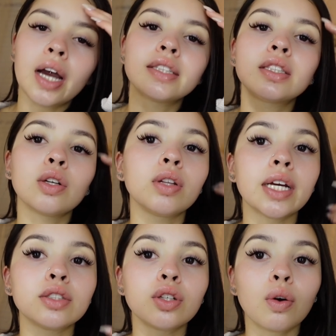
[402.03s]
I still
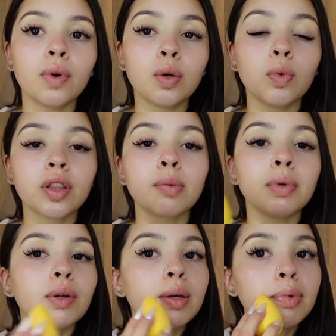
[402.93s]
like to go in with the
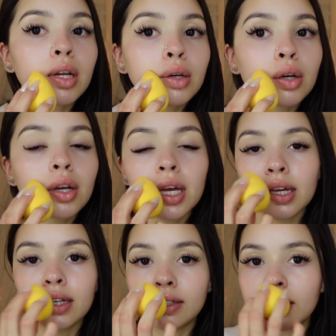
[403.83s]
beauty blender
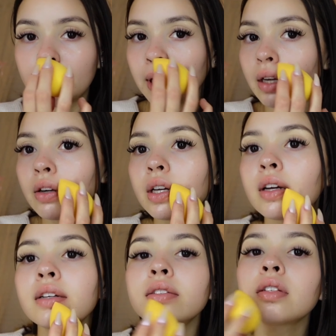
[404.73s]
in some
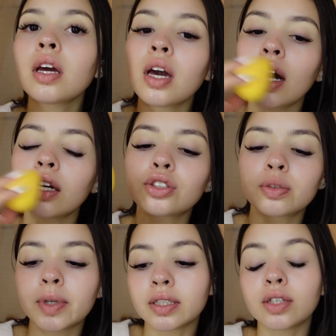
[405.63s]
areas
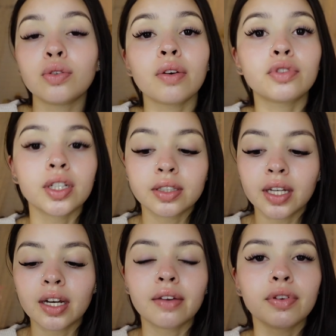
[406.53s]
just because I do have dry
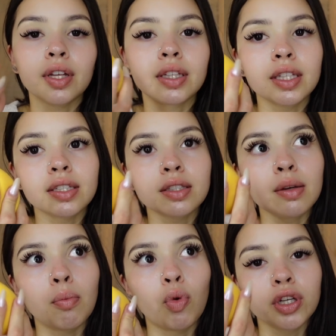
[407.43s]
skin and I feel like this
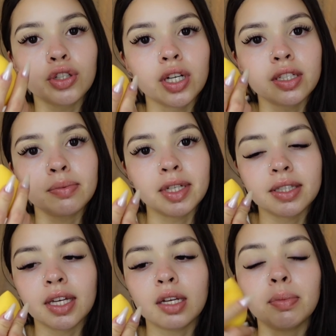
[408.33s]
moisturizes my
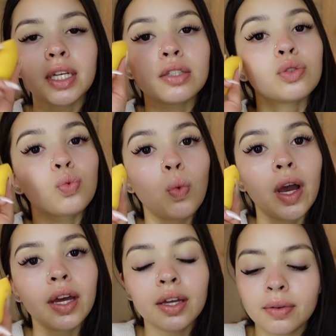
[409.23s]
skin because it's
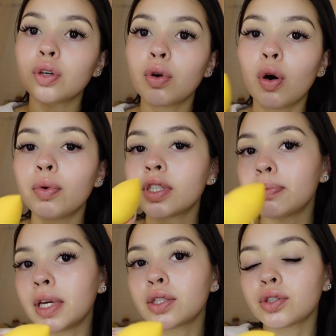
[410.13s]
wet. So always
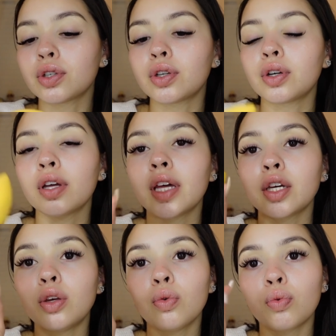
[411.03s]
make sure
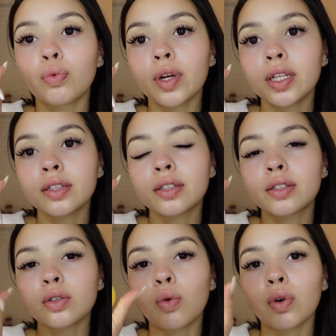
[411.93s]
that you
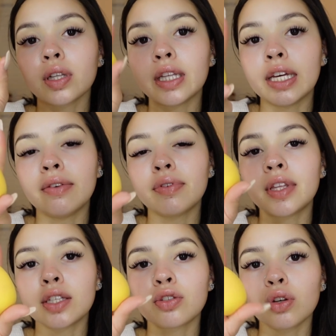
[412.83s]
rinse or leave
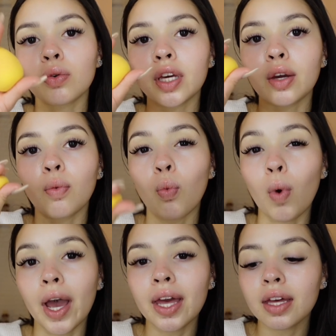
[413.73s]
this soaking
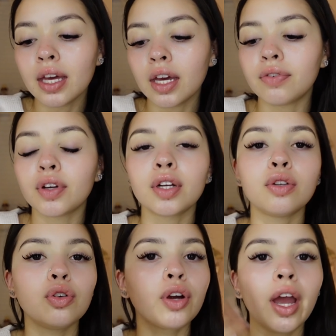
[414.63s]
wet if you're going to
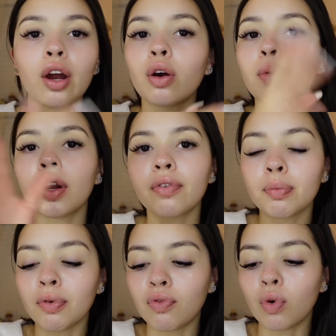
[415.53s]
do your hair or whatever
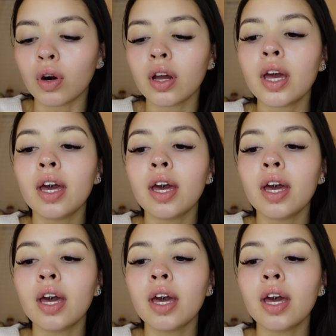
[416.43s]
before.